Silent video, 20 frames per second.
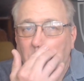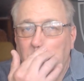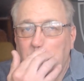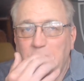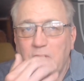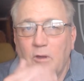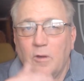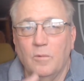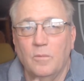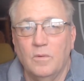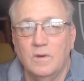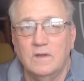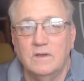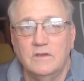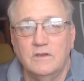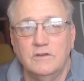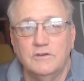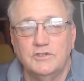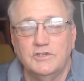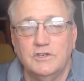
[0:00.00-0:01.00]
So what
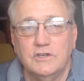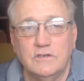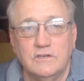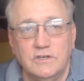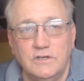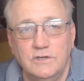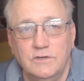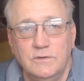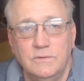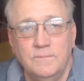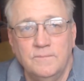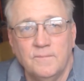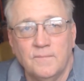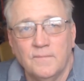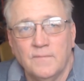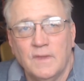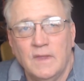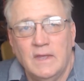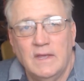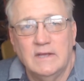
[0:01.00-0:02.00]
you should do
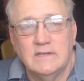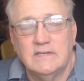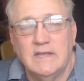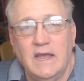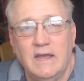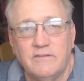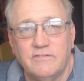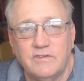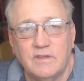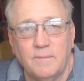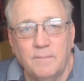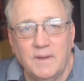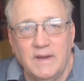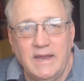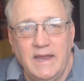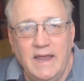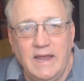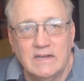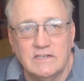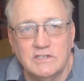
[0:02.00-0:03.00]
is have
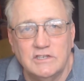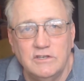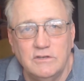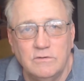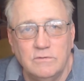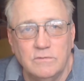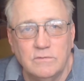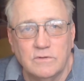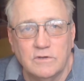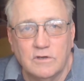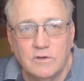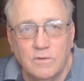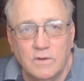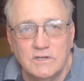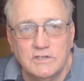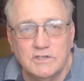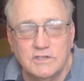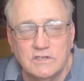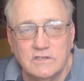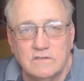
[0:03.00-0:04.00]
somebody ask you the
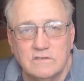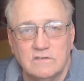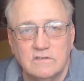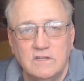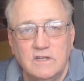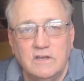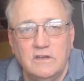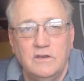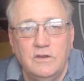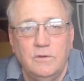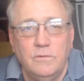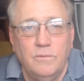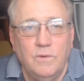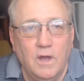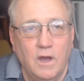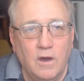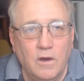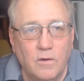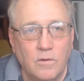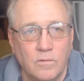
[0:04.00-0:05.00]
questions that you
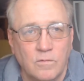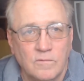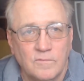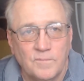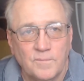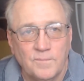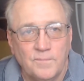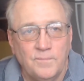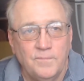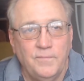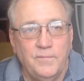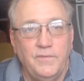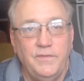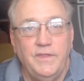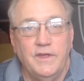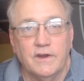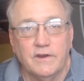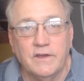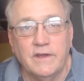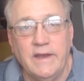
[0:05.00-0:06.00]
know
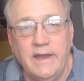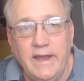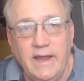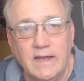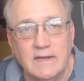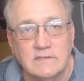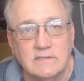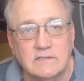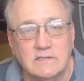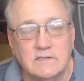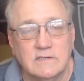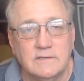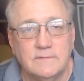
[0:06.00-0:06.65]
they're going to ask.